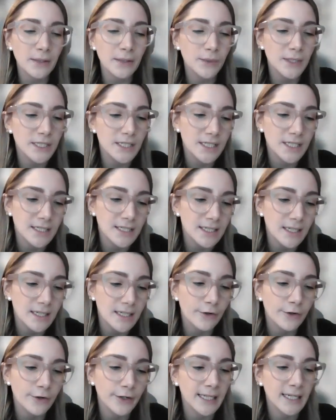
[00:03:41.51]
which is
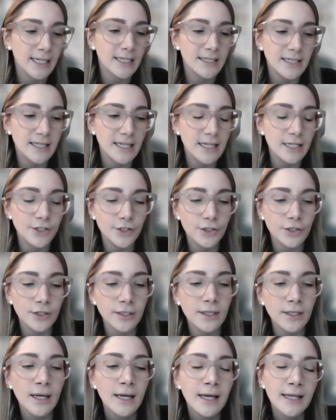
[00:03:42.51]
an
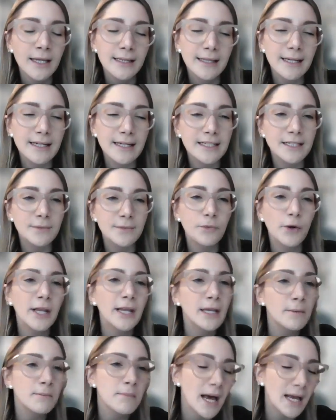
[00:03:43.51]
organization that is
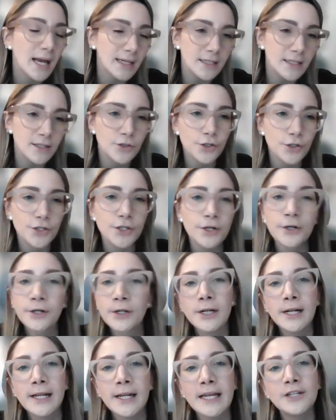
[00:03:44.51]
bringing back into
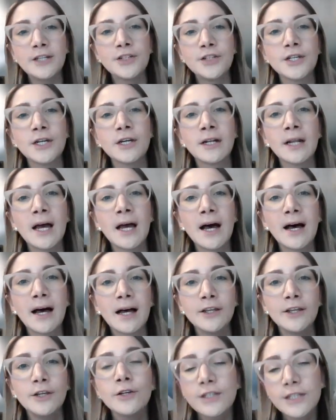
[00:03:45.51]
circulation
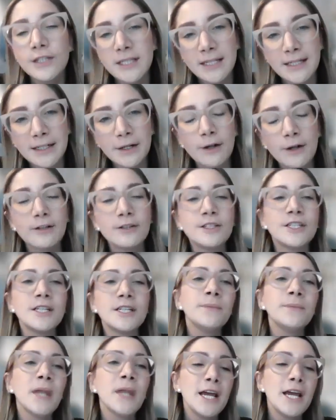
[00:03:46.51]
used
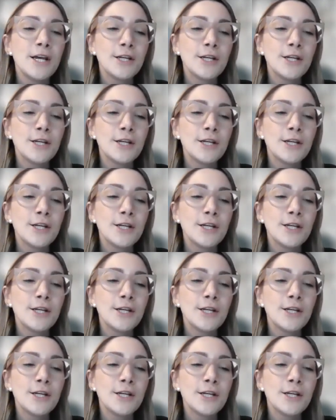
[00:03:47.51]
technology.